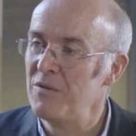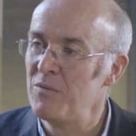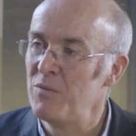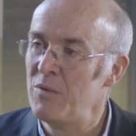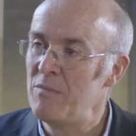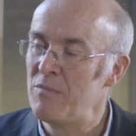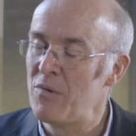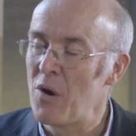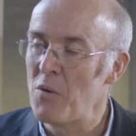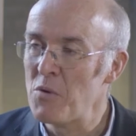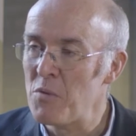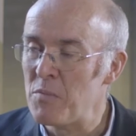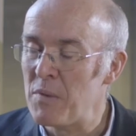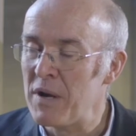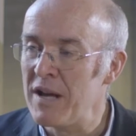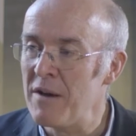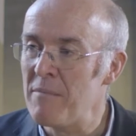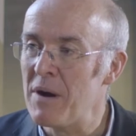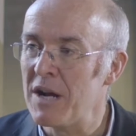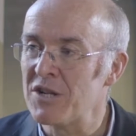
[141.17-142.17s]
we
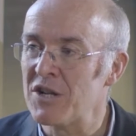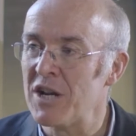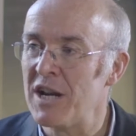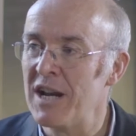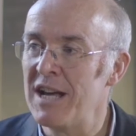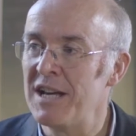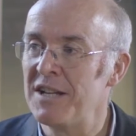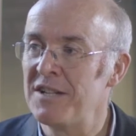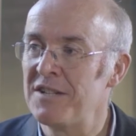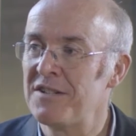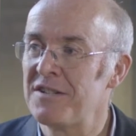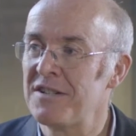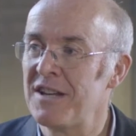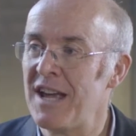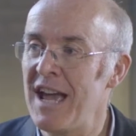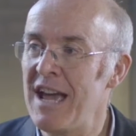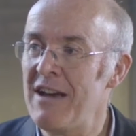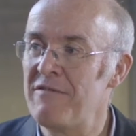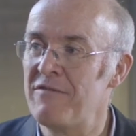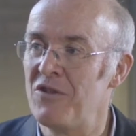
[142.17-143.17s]
probably are much less
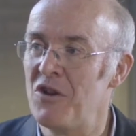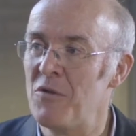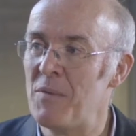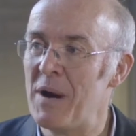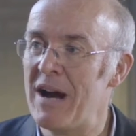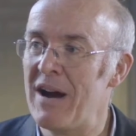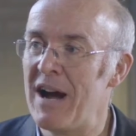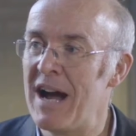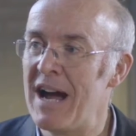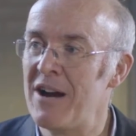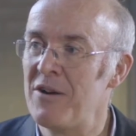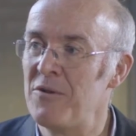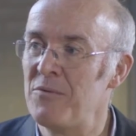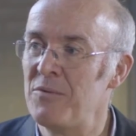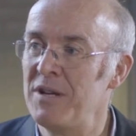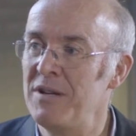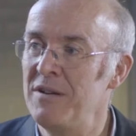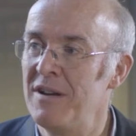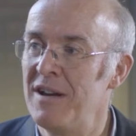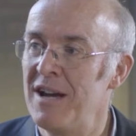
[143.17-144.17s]
careful about how
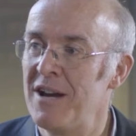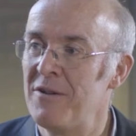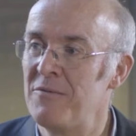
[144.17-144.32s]
we